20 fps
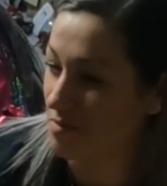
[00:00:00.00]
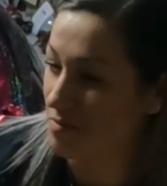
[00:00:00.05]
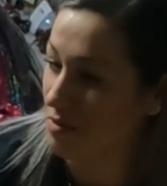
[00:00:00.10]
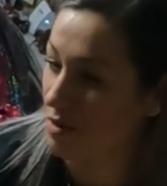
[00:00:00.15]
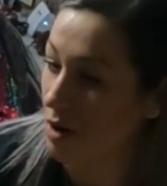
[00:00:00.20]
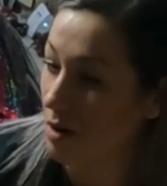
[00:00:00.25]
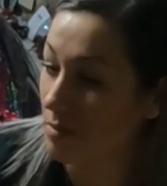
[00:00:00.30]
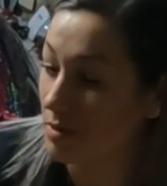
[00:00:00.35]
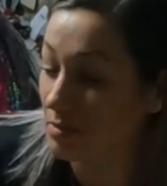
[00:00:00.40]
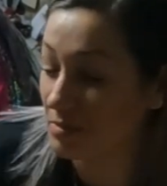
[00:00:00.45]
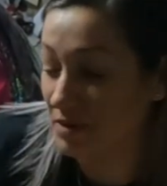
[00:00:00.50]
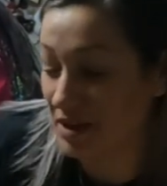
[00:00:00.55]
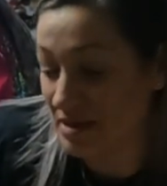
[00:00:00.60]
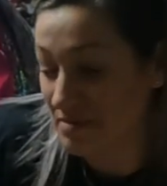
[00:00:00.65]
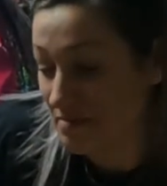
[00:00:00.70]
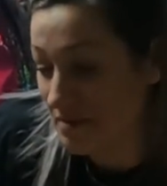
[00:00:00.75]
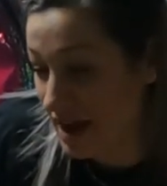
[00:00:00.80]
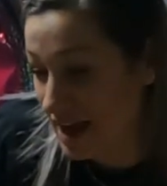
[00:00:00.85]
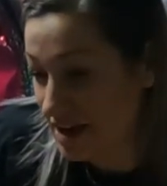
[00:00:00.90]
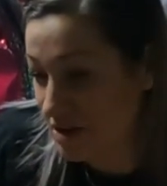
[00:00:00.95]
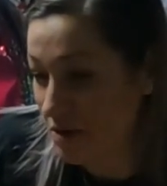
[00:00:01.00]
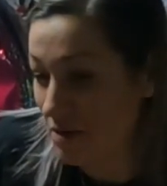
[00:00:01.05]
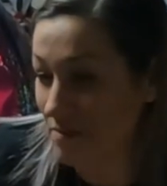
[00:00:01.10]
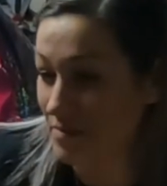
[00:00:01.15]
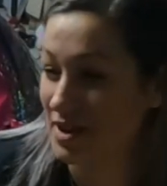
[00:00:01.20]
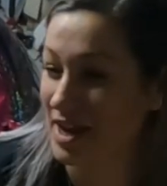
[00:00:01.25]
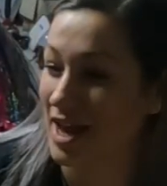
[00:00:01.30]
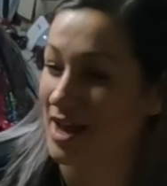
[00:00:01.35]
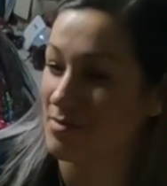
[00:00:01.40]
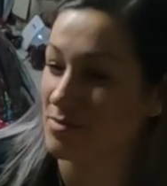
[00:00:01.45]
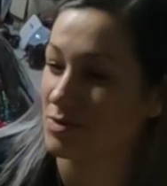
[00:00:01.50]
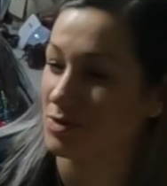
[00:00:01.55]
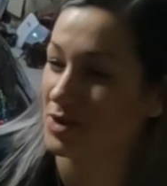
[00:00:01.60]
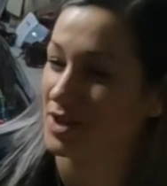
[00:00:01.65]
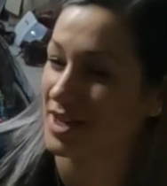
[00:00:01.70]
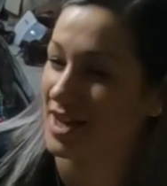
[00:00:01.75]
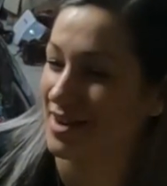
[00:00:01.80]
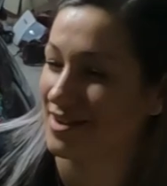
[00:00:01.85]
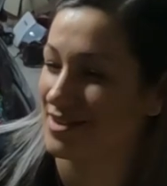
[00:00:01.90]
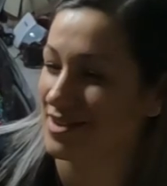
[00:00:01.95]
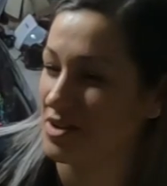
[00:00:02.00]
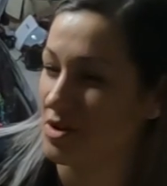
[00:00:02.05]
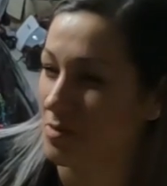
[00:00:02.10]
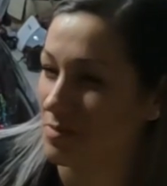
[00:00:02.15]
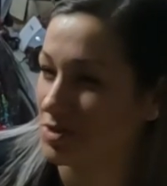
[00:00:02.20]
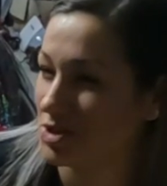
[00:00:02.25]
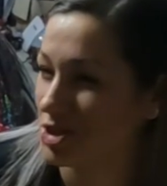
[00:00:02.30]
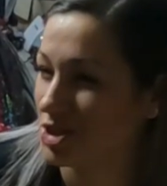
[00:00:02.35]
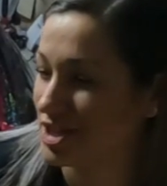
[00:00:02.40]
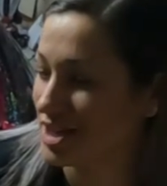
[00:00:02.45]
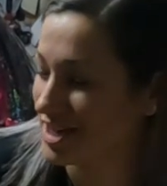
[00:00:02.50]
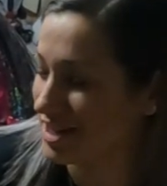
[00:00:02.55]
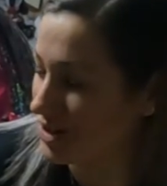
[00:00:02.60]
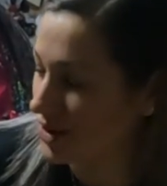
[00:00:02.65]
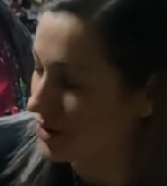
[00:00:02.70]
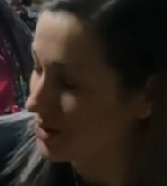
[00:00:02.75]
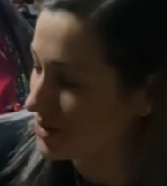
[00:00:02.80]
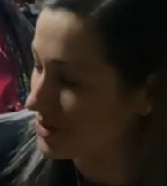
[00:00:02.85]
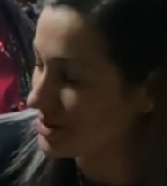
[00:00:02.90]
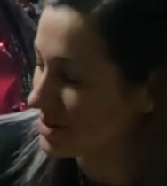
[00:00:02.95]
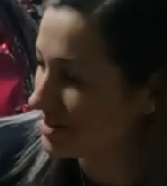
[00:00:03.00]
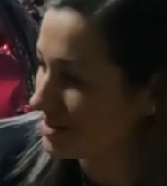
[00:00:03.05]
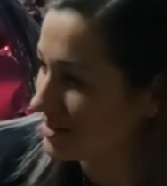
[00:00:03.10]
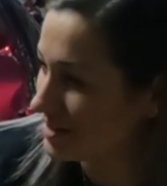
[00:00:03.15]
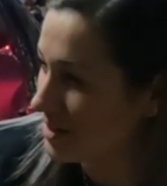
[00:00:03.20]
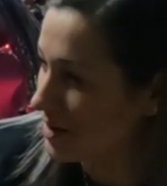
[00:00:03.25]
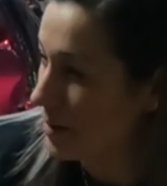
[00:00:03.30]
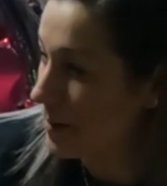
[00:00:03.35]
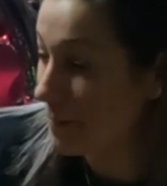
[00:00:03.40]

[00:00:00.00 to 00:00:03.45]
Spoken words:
probably may not be able to get the opportunity to own,